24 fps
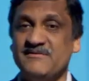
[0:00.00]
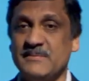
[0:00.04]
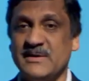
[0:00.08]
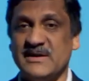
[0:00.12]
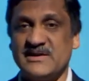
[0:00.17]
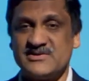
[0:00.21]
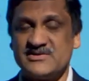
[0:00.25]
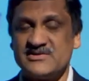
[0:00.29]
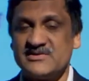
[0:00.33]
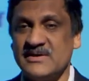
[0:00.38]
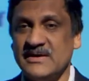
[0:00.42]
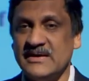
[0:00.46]

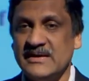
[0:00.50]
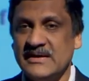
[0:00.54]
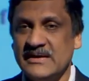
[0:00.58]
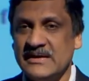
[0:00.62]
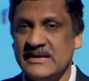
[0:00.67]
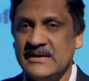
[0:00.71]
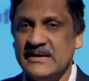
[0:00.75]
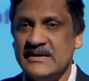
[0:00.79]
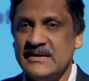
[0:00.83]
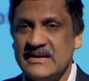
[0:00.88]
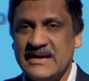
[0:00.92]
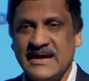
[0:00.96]
minutes.
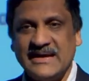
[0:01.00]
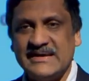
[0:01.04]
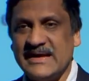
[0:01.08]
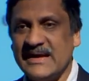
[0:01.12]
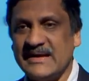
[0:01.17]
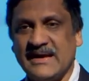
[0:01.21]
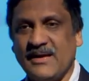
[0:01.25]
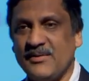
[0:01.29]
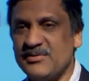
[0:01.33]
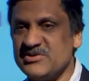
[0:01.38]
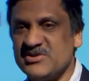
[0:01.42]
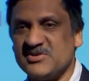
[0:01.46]
And
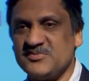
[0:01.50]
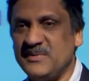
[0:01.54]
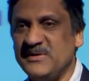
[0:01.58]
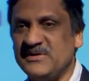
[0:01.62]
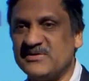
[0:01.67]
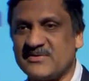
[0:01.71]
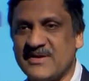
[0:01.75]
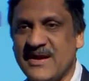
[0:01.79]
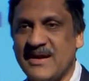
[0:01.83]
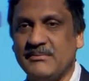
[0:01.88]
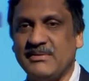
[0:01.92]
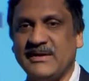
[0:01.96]
then I would just be
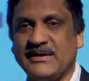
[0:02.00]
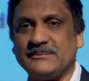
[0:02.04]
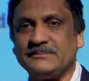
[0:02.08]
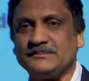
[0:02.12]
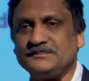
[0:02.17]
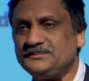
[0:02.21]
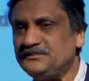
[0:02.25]
scrambling.